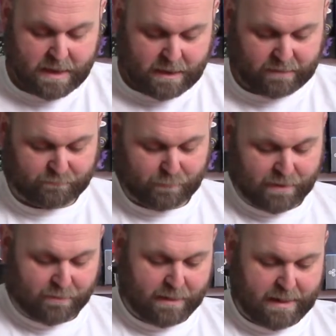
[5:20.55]
as
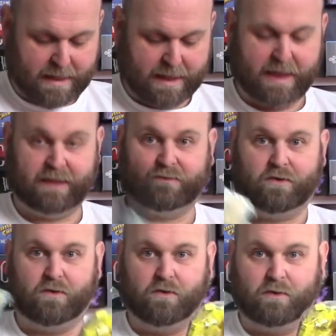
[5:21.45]
well as
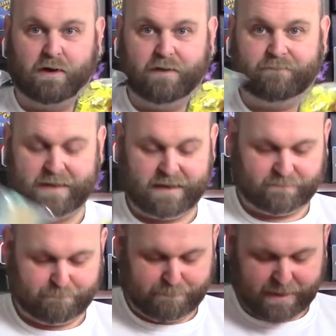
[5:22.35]
all of these
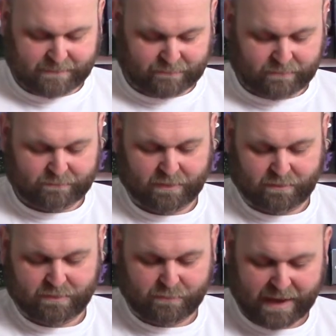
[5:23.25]
bits. So
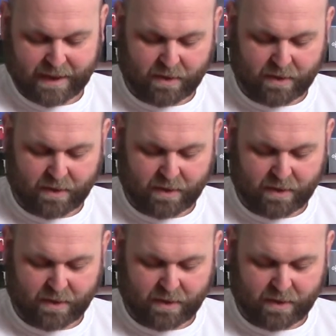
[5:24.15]
you get